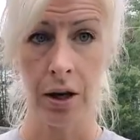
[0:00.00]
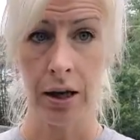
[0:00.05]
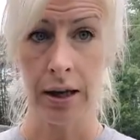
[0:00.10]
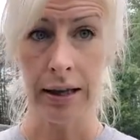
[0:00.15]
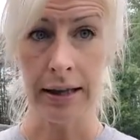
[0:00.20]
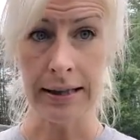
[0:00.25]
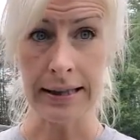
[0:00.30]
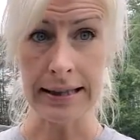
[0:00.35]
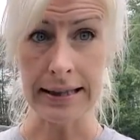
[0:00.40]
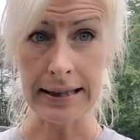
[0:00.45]

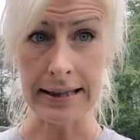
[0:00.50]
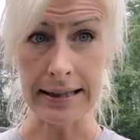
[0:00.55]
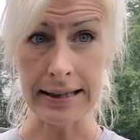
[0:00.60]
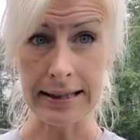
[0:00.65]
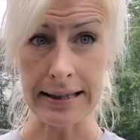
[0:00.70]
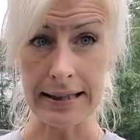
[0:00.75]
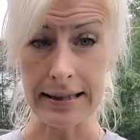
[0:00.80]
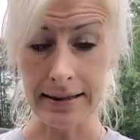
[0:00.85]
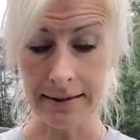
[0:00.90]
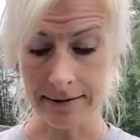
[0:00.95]
let's get this
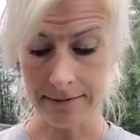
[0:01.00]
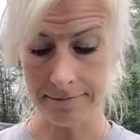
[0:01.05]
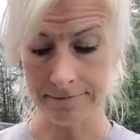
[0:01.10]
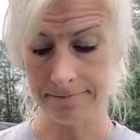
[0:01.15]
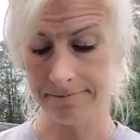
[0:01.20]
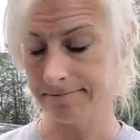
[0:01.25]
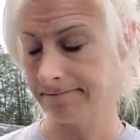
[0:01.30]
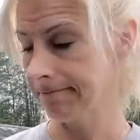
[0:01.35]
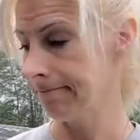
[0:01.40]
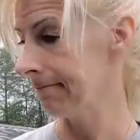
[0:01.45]
done.
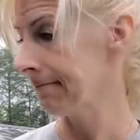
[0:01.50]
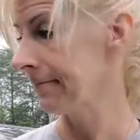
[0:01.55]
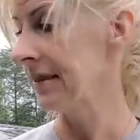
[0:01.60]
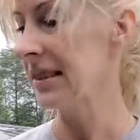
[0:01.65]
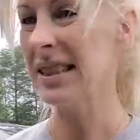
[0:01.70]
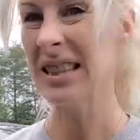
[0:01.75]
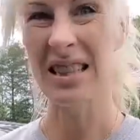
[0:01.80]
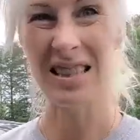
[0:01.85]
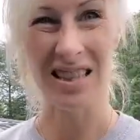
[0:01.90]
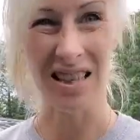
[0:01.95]
It's
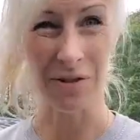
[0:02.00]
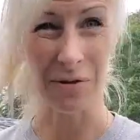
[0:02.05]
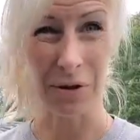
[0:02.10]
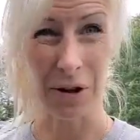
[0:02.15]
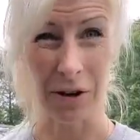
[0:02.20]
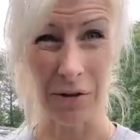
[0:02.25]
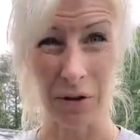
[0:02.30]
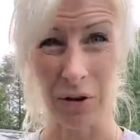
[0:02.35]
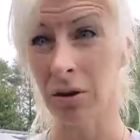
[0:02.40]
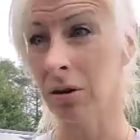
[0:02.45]
gonna take
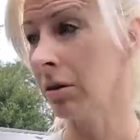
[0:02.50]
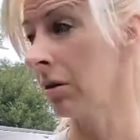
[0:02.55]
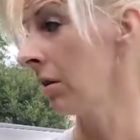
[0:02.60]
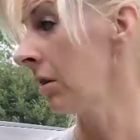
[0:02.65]
forever.